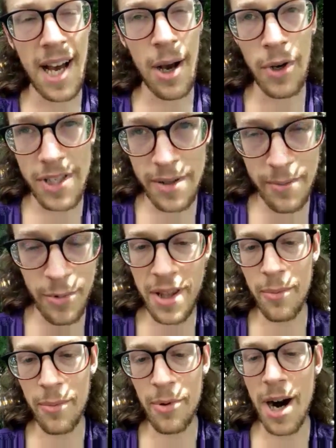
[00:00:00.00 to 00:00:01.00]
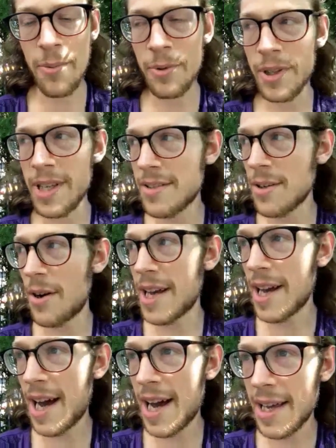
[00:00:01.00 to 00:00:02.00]
wasn't breathing properly, so
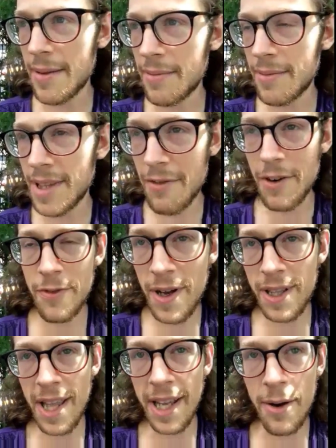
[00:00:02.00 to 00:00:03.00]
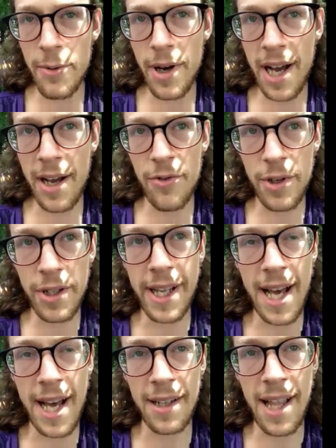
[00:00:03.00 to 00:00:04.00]
I never felt like I really
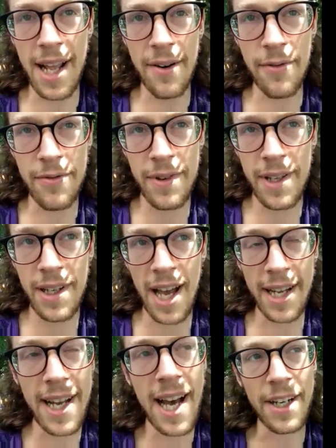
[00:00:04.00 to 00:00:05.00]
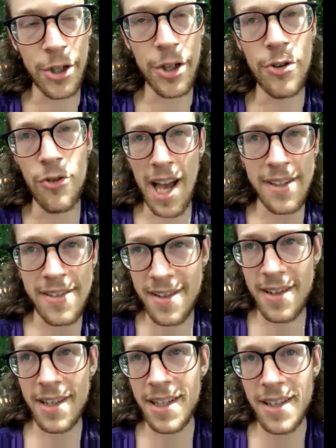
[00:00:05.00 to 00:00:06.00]
got a lot of, I got good
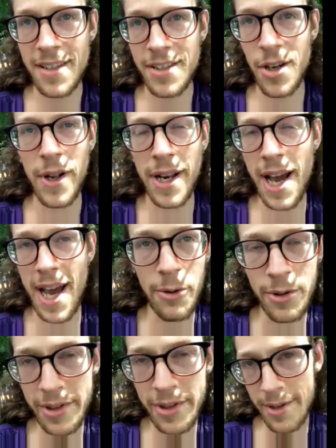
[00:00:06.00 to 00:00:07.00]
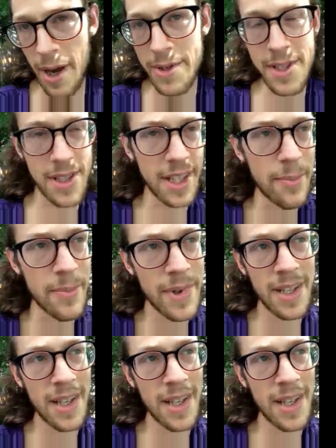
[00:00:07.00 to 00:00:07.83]
rest. So at night I would sleep.